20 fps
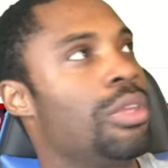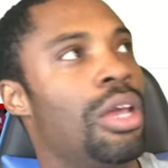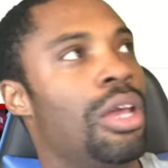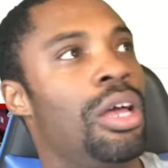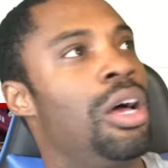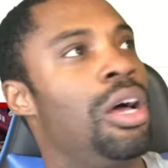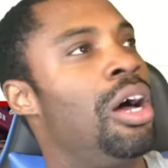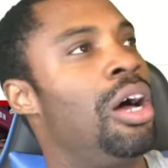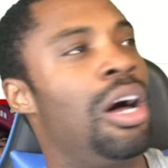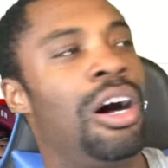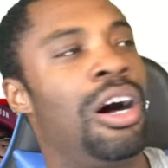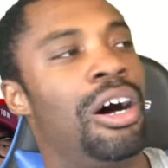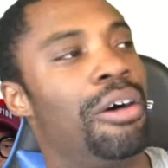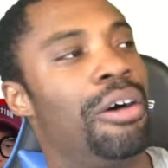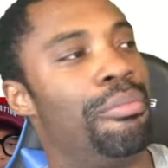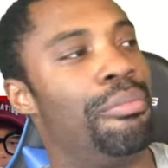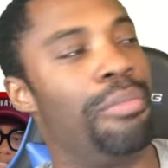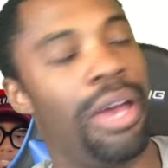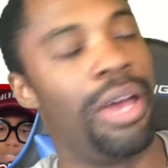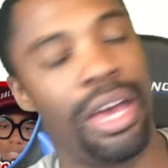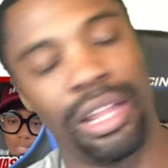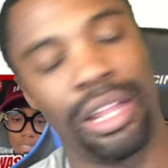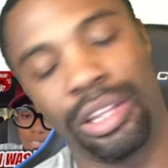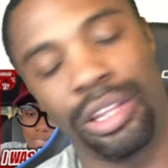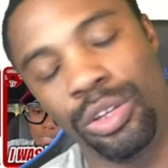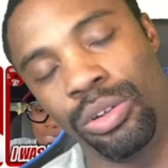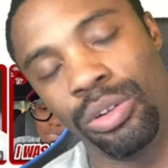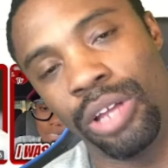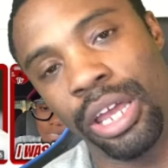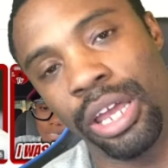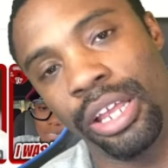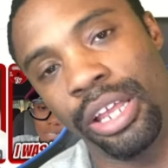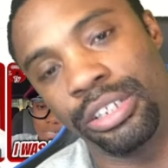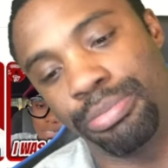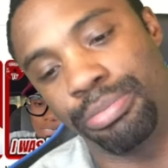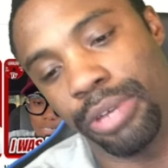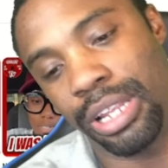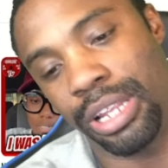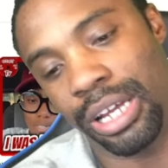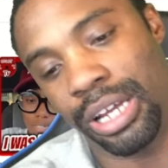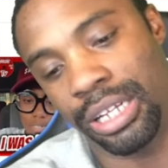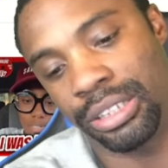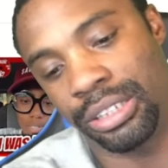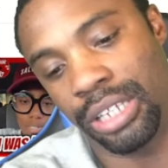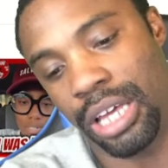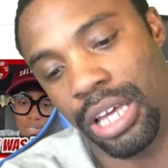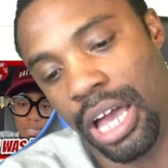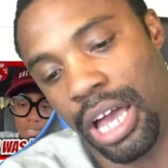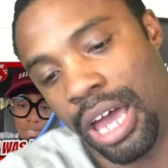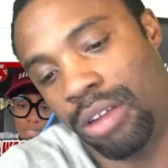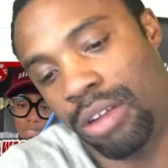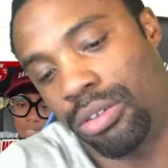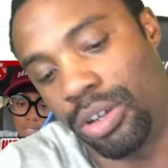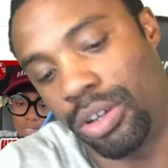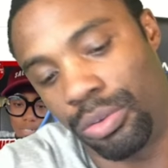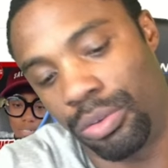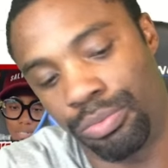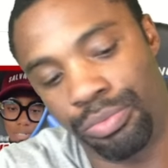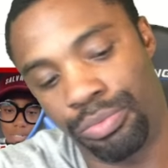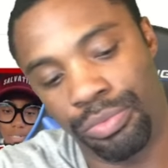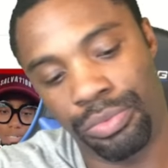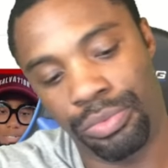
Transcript: oh man, you ladies, man, like I said, I don't know.